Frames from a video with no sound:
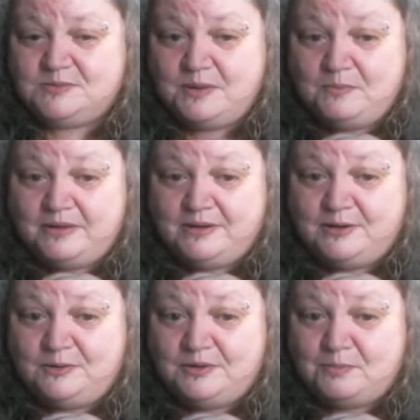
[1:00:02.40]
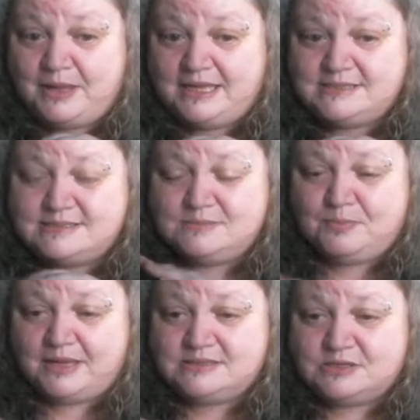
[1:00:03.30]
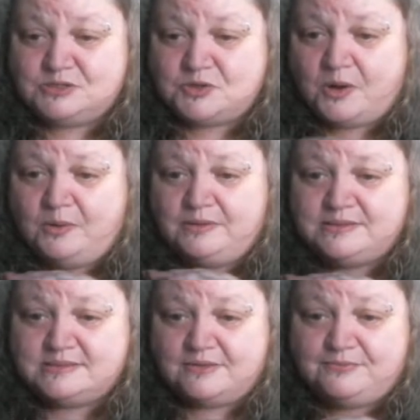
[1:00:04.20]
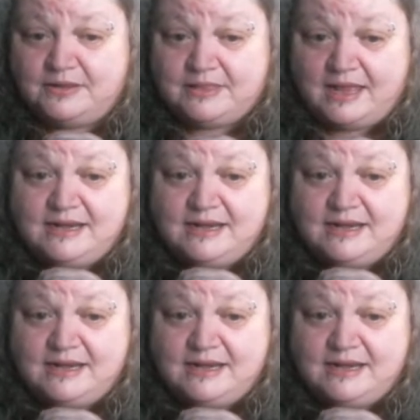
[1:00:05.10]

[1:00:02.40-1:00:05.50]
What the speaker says: week we're going to look at pests and pest control and stuff like that,